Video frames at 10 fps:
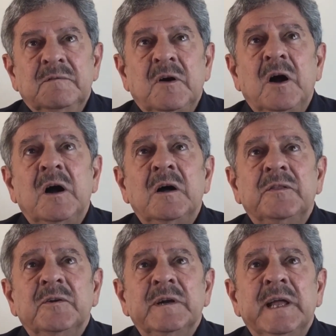
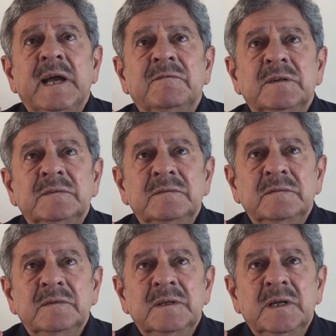Father in heaven,
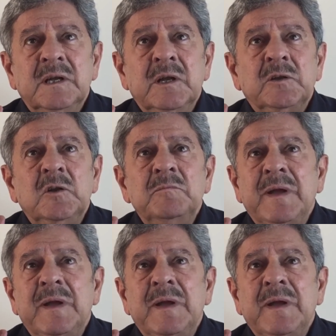you